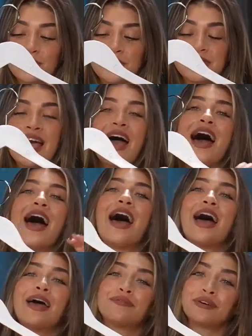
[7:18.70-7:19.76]
was
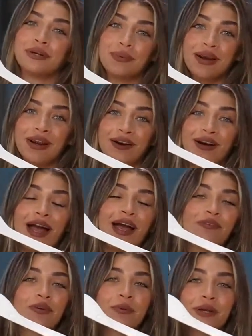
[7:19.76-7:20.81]
everywhere.
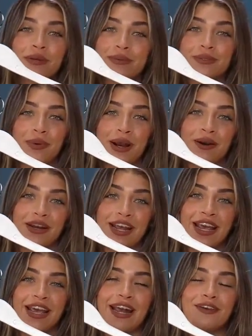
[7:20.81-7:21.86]
Everybody was wearing
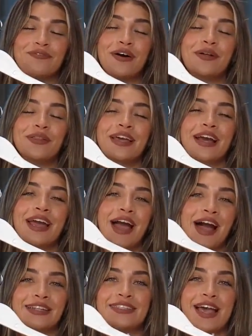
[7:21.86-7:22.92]
it, and I felt like I
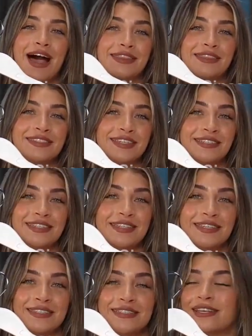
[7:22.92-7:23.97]
had to add this into
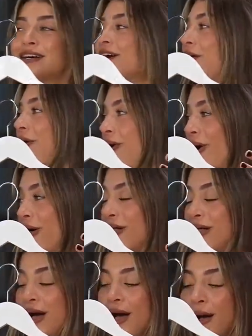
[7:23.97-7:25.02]
this
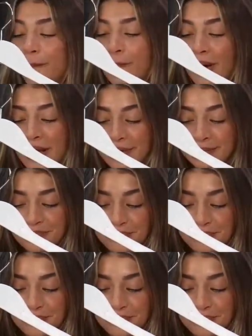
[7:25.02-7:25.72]
haul. But